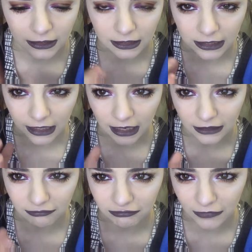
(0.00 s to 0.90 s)
It kind
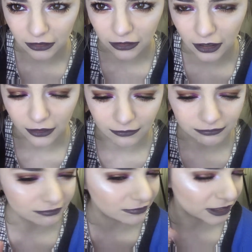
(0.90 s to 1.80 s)
of, I don't know,
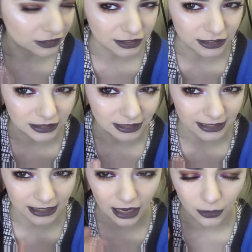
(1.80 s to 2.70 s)

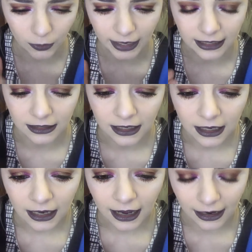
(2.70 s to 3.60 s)
it's kind of weird.
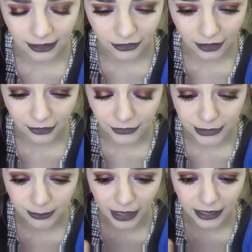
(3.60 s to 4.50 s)
I don't know how to
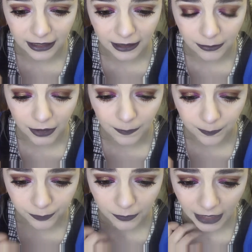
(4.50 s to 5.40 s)
explain it, but
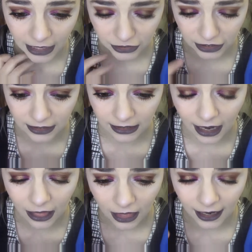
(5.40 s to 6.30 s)
actually,
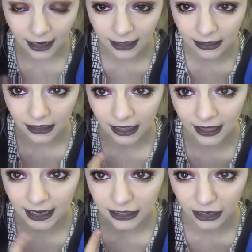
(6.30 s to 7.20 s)
now, like, I
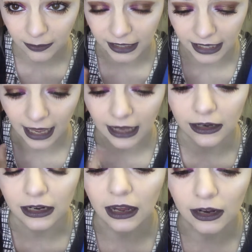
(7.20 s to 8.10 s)
layered it up again
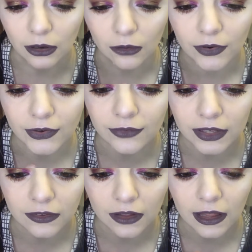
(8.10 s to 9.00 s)
and it kind of got rid of
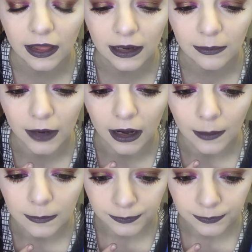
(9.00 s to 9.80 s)
it slightly, but